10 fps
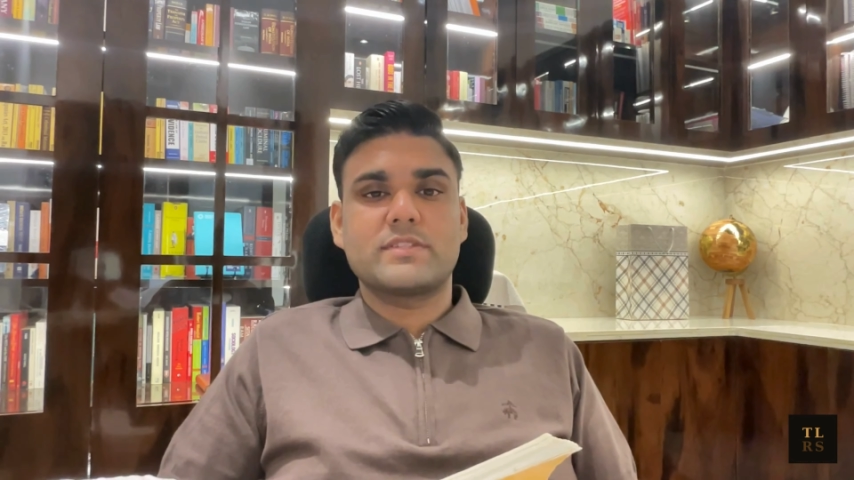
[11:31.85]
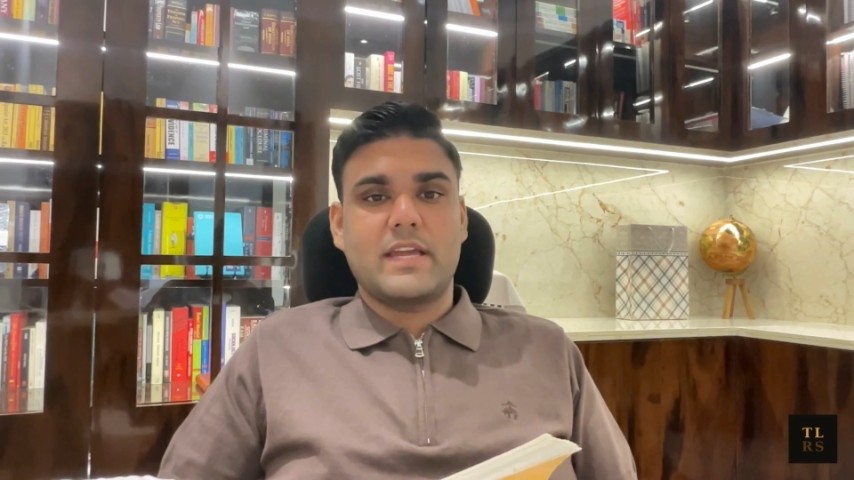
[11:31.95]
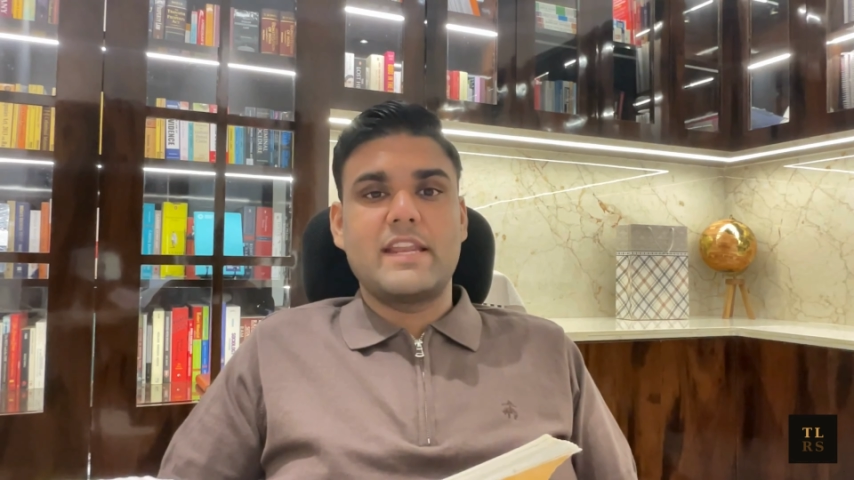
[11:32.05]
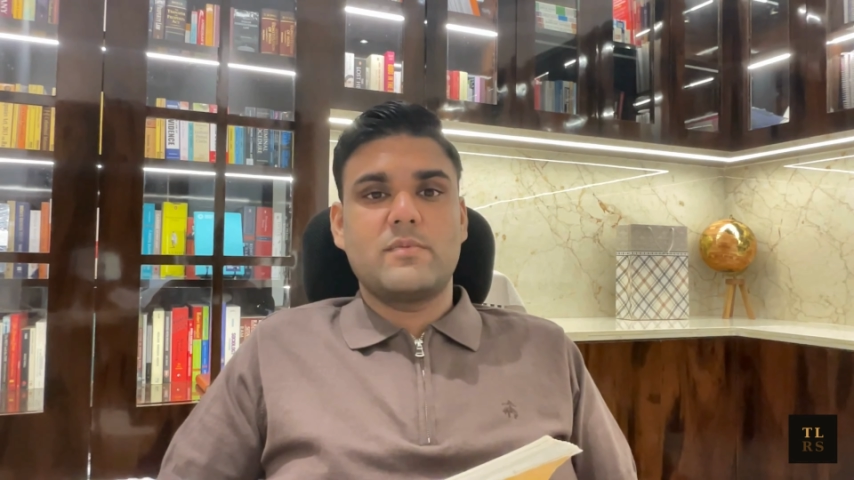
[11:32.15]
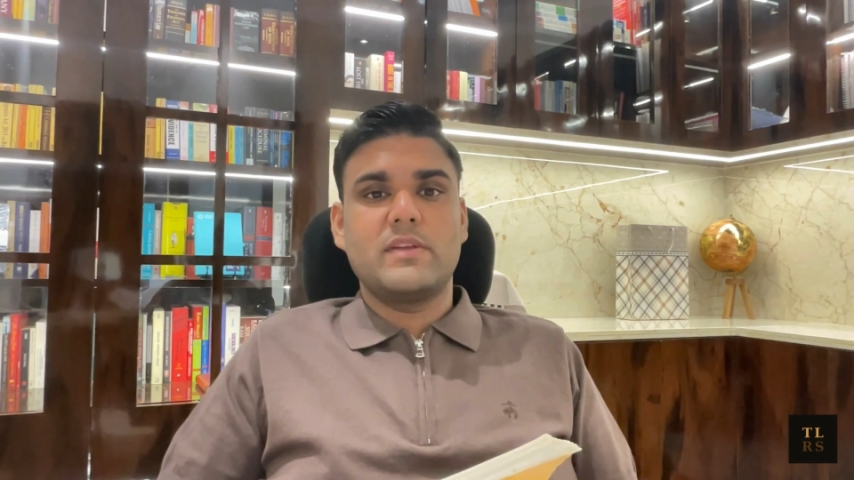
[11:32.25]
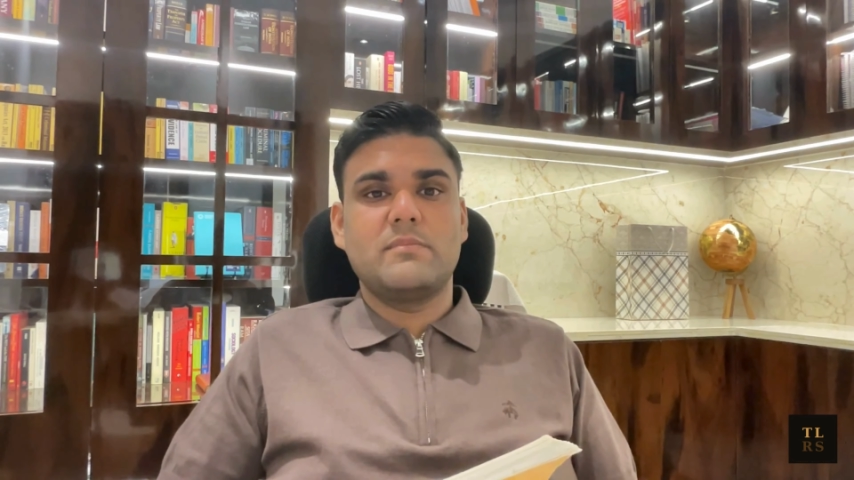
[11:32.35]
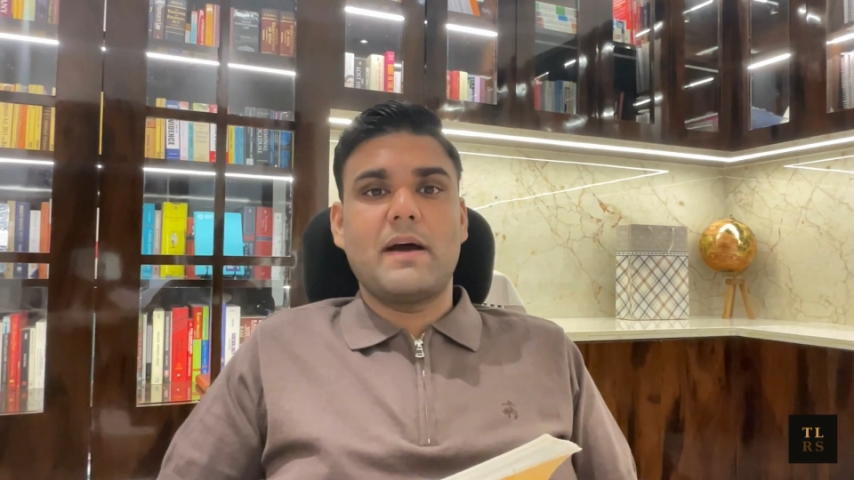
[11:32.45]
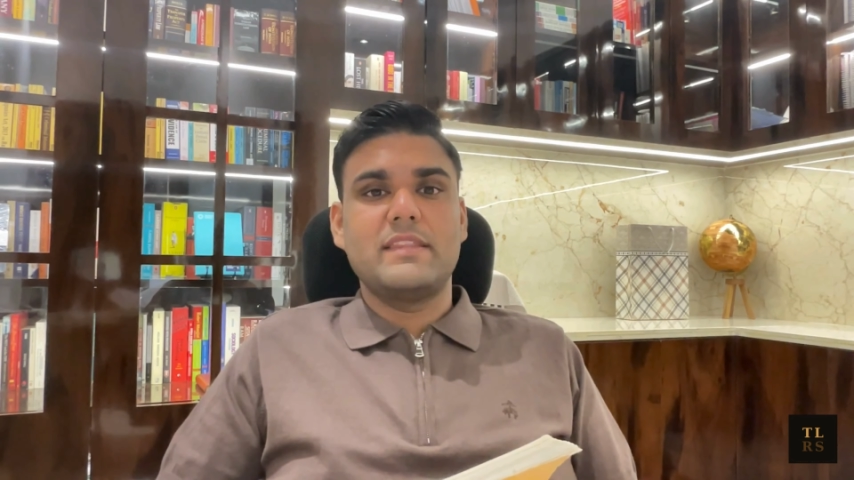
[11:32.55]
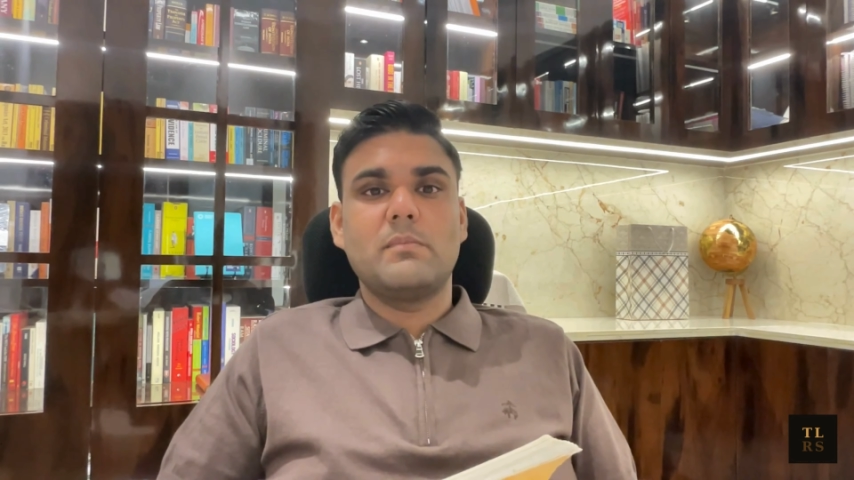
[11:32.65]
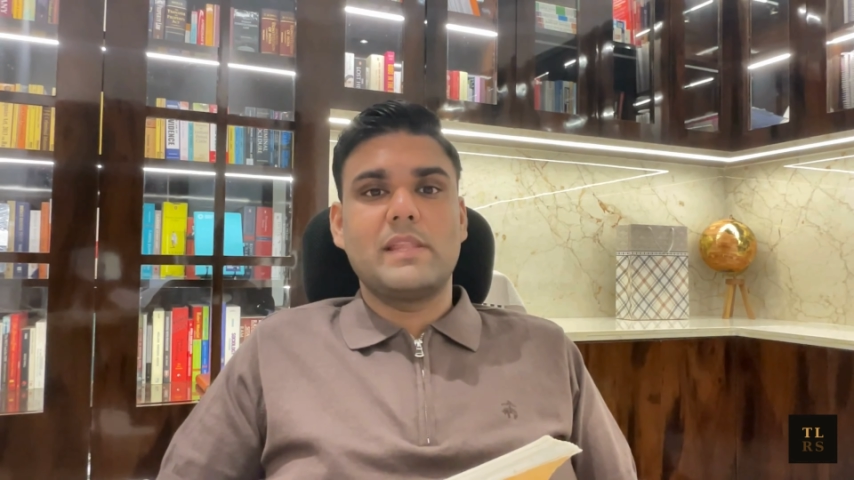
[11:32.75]
signed with
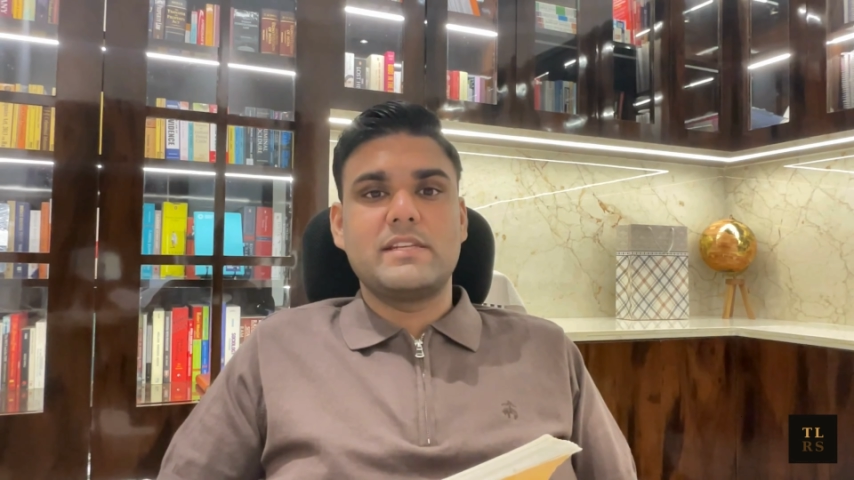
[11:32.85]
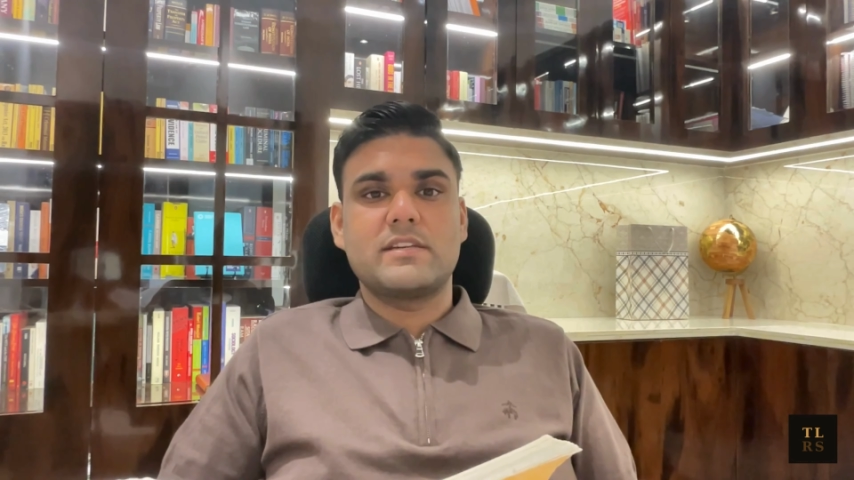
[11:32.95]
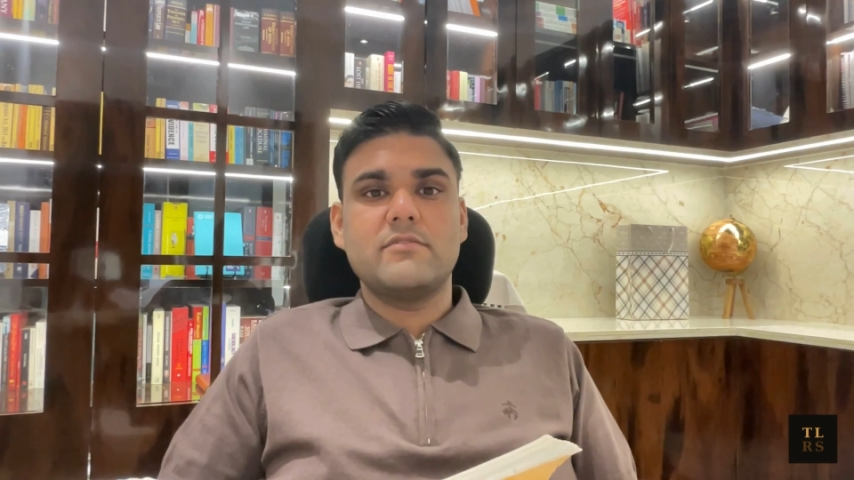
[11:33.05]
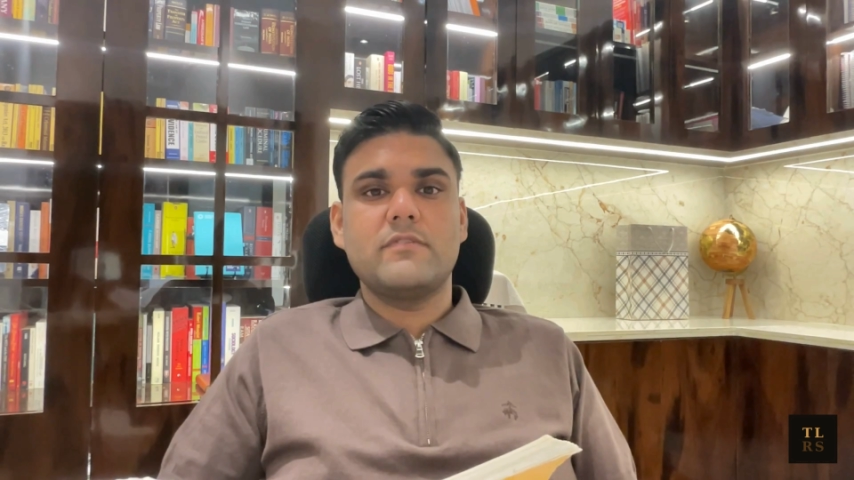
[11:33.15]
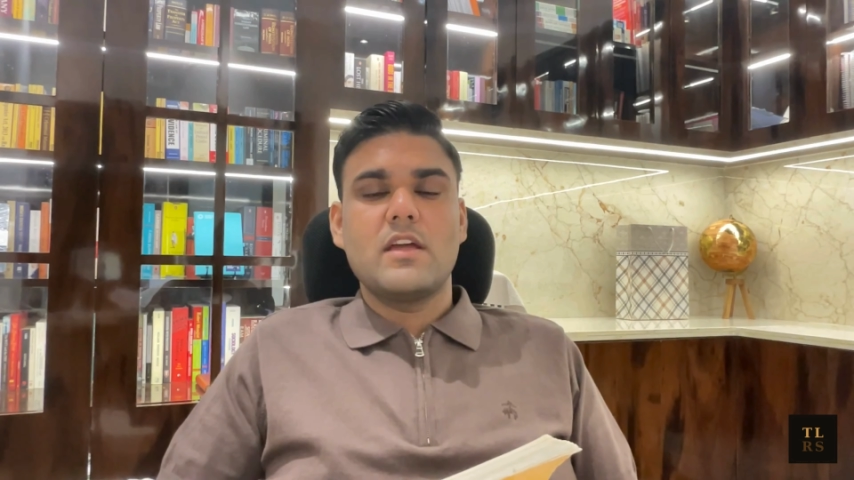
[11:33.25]
by the plaintiff,